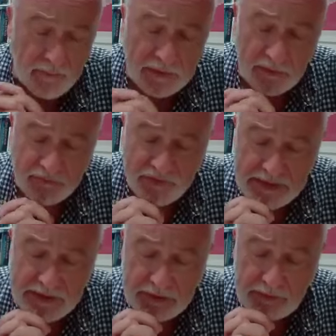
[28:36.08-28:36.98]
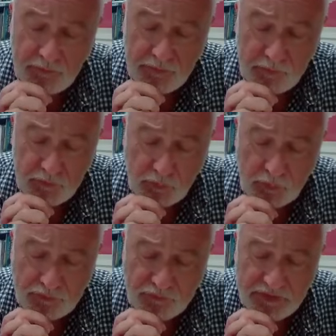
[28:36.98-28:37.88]
um, I, I think
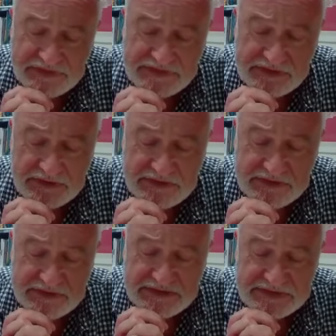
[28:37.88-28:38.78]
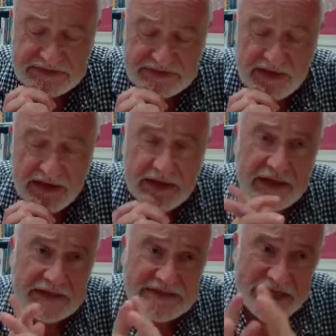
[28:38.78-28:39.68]
what Francis Hutcheson has to say
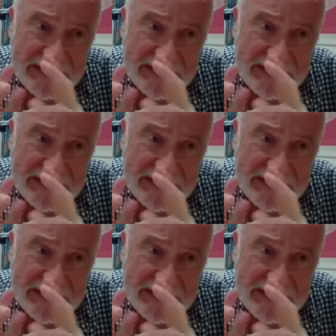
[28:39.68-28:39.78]
is